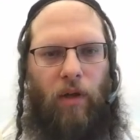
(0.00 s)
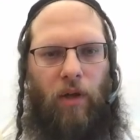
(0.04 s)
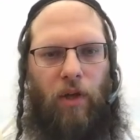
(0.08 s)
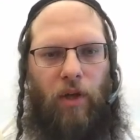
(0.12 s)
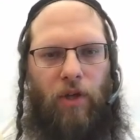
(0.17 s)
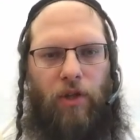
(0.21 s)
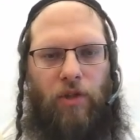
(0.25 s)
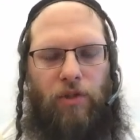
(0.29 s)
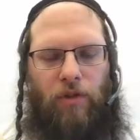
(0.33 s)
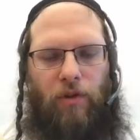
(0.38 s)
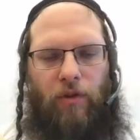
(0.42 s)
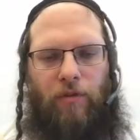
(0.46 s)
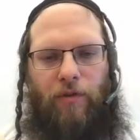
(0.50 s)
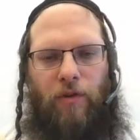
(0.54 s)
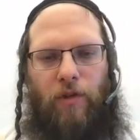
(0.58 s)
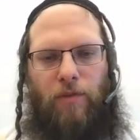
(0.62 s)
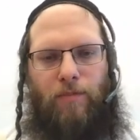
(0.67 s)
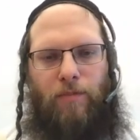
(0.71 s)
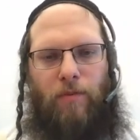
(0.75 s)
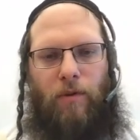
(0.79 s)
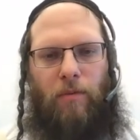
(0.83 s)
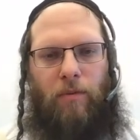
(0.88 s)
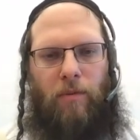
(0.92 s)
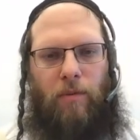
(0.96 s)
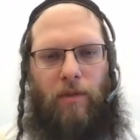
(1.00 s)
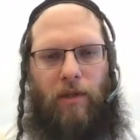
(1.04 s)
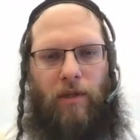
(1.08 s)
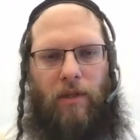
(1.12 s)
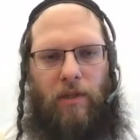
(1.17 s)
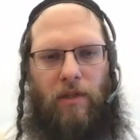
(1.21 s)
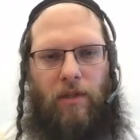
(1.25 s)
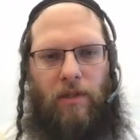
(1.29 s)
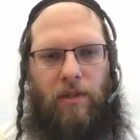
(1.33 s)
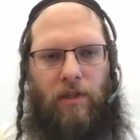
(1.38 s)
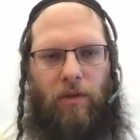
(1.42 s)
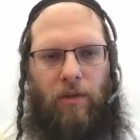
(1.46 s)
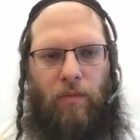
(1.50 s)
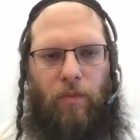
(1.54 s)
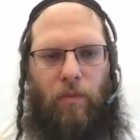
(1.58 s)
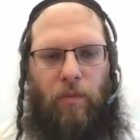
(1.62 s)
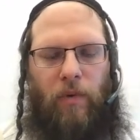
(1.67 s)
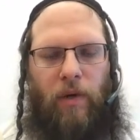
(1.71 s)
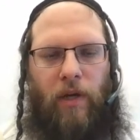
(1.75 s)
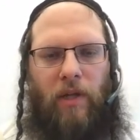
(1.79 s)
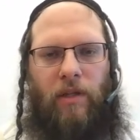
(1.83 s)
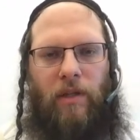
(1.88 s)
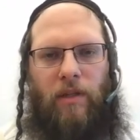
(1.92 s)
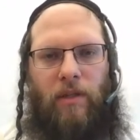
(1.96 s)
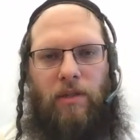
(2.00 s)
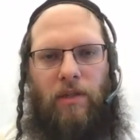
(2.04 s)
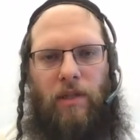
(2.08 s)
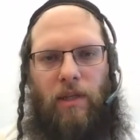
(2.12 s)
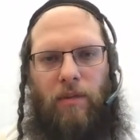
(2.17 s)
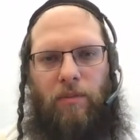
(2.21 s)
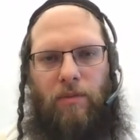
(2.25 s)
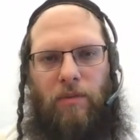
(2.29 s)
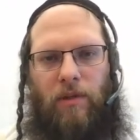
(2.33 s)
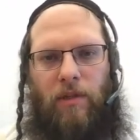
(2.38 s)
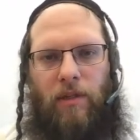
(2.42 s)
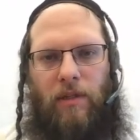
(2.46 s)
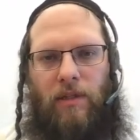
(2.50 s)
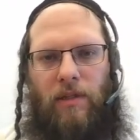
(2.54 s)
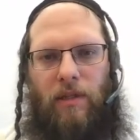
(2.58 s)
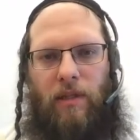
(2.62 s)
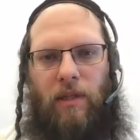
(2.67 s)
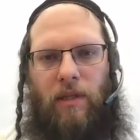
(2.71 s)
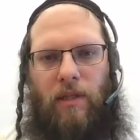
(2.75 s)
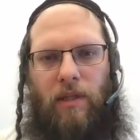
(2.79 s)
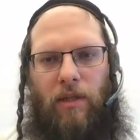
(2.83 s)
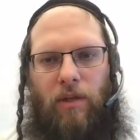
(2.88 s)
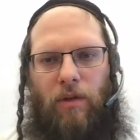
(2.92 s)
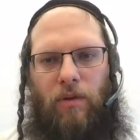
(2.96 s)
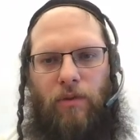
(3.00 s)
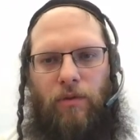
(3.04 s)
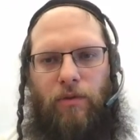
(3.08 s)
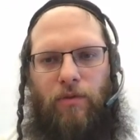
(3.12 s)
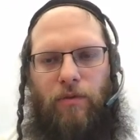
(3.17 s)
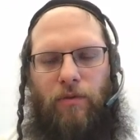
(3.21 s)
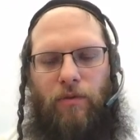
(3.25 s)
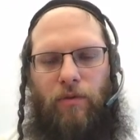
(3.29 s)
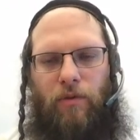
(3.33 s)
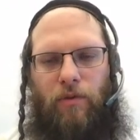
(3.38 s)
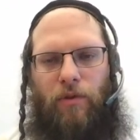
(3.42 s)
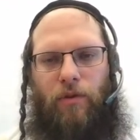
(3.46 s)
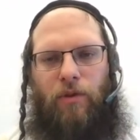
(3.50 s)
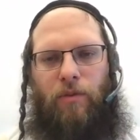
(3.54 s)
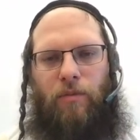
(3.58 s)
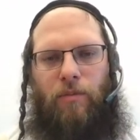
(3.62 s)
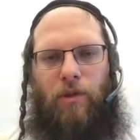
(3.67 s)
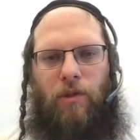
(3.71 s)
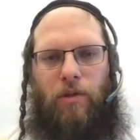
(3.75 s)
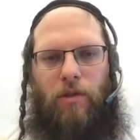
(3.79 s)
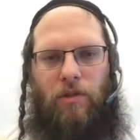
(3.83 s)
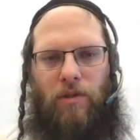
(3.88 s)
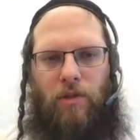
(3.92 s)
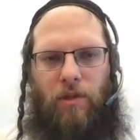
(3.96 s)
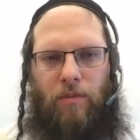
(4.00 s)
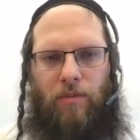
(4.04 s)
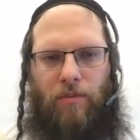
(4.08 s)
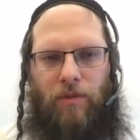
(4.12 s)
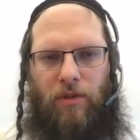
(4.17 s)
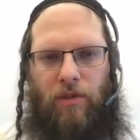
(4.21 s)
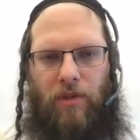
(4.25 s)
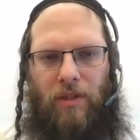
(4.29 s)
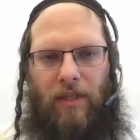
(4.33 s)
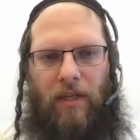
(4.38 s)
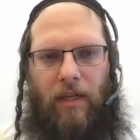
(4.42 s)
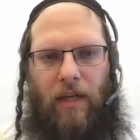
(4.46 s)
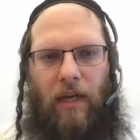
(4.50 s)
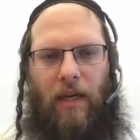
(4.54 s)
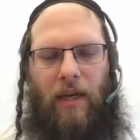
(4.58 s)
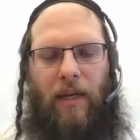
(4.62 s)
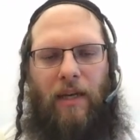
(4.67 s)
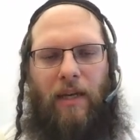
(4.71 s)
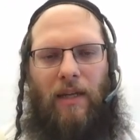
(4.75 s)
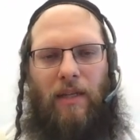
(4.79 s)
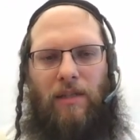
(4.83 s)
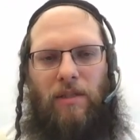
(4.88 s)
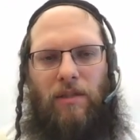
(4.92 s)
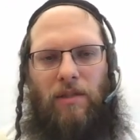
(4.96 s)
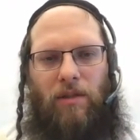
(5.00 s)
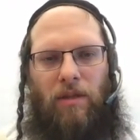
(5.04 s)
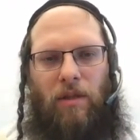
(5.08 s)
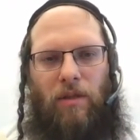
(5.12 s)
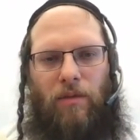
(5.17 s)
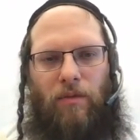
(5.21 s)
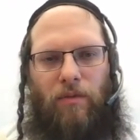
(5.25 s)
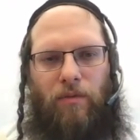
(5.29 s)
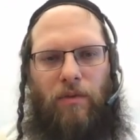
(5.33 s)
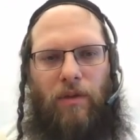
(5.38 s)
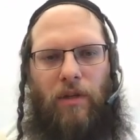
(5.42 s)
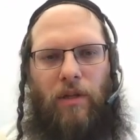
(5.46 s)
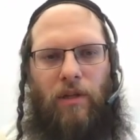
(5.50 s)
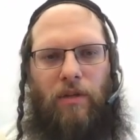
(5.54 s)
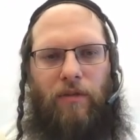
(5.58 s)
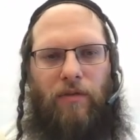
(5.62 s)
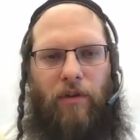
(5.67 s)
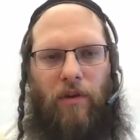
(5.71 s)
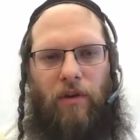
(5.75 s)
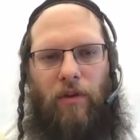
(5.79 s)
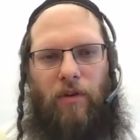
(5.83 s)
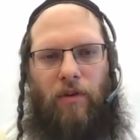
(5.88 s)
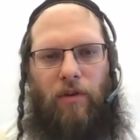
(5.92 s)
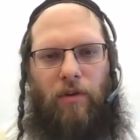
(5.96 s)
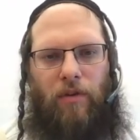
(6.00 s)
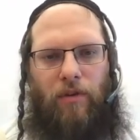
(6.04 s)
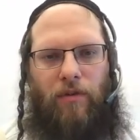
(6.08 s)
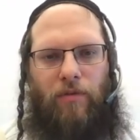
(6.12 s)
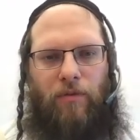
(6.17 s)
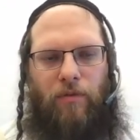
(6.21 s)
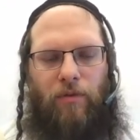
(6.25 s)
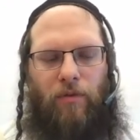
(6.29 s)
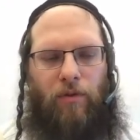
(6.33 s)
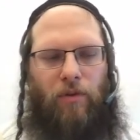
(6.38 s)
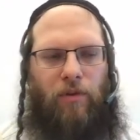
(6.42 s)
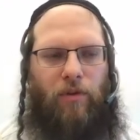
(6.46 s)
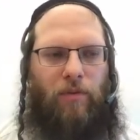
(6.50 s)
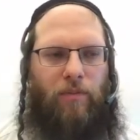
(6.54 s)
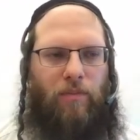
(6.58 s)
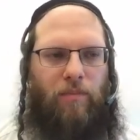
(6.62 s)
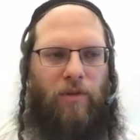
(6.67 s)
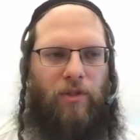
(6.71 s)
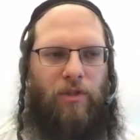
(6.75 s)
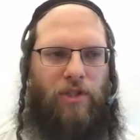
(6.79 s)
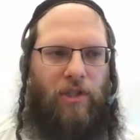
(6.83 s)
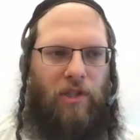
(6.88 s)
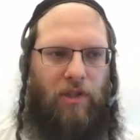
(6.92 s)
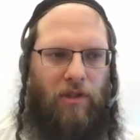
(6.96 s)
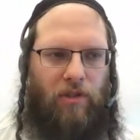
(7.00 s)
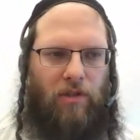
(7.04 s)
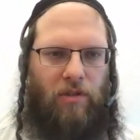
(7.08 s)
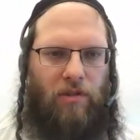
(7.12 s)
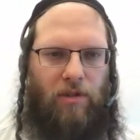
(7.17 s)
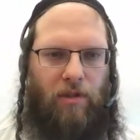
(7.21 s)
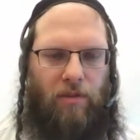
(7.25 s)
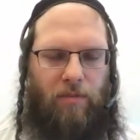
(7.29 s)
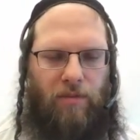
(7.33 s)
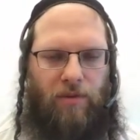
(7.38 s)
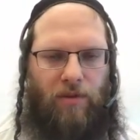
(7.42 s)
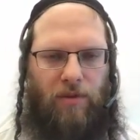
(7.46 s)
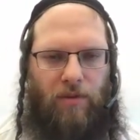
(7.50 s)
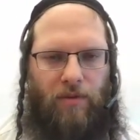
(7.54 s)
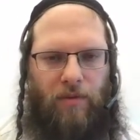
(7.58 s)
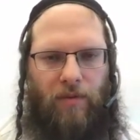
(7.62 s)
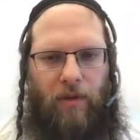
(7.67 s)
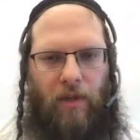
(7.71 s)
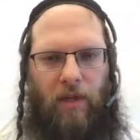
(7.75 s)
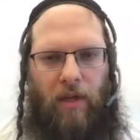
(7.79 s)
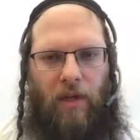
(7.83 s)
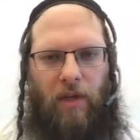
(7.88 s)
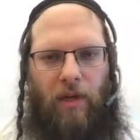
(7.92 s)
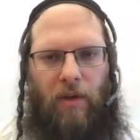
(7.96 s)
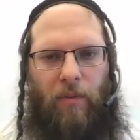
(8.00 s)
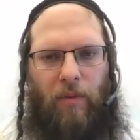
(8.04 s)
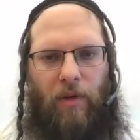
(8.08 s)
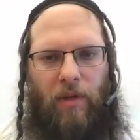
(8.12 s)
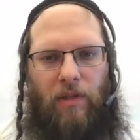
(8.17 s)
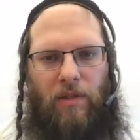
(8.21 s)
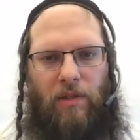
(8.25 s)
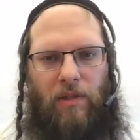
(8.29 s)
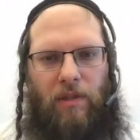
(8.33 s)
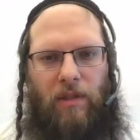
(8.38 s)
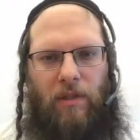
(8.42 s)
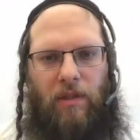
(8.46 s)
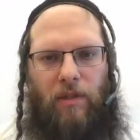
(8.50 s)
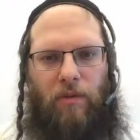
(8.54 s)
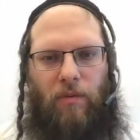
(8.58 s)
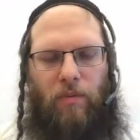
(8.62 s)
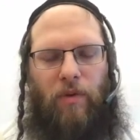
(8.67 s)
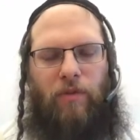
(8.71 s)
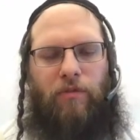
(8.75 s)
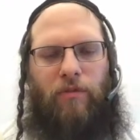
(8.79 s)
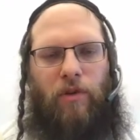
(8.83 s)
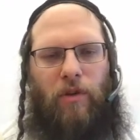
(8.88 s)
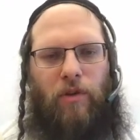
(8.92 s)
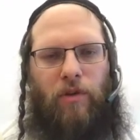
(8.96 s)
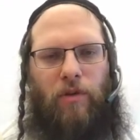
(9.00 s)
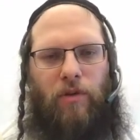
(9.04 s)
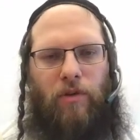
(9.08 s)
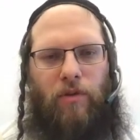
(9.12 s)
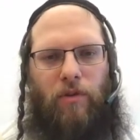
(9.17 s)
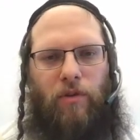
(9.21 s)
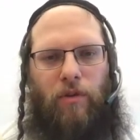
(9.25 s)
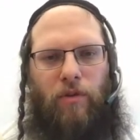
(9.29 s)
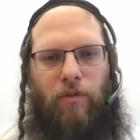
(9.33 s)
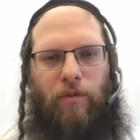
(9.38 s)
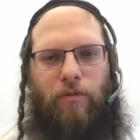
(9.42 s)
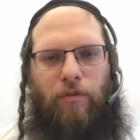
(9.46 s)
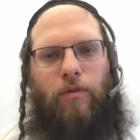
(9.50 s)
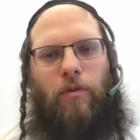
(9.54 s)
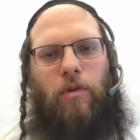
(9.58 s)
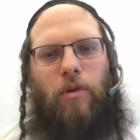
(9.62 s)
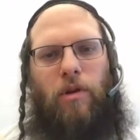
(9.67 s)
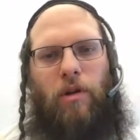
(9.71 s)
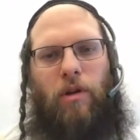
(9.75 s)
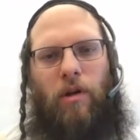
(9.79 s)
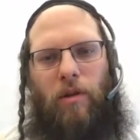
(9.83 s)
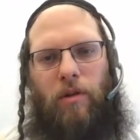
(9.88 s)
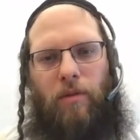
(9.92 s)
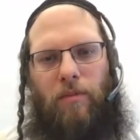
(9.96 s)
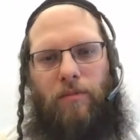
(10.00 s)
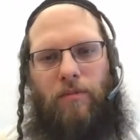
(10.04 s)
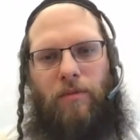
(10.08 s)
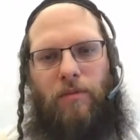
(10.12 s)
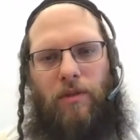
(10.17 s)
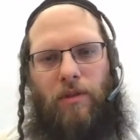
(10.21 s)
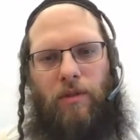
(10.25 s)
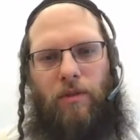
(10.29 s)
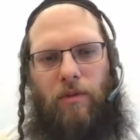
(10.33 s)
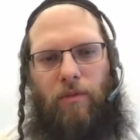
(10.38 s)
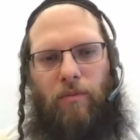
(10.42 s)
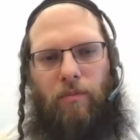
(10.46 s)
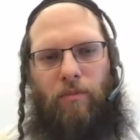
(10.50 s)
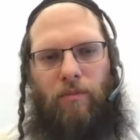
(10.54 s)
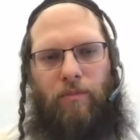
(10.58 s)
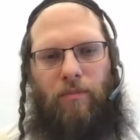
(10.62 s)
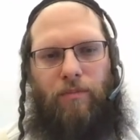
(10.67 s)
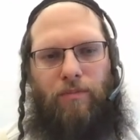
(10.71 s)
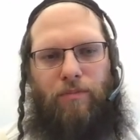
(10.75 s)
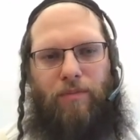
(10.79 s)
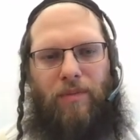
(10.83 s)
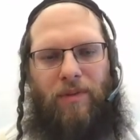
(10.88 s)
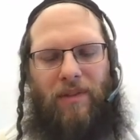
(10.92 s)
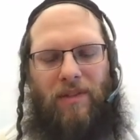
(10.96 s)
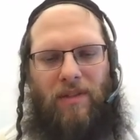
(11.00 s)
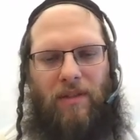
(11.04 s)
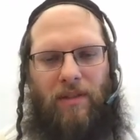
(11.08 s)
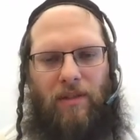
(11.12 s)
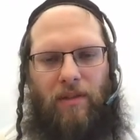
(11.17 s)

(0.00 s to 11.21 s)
So our first problem is that while the table is laid out for human consumption, it is not really very good for machine consumption. We can see that we've got 4 columns, but